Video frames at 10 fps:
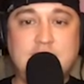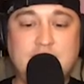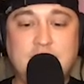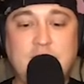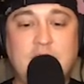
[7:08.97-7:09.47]

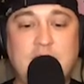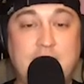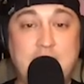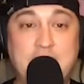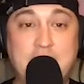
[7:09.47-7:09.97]

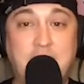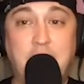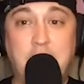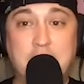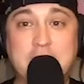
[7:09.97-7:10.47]

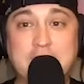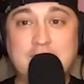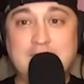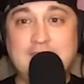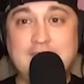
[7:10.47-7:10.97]

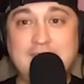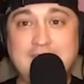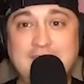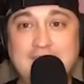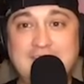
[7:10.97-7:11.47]

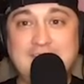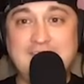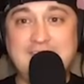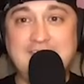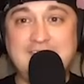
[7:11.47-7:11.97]

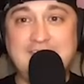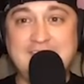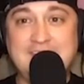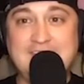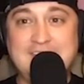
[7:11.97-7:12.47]

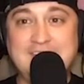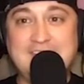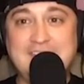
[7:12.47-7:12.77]
[no speech]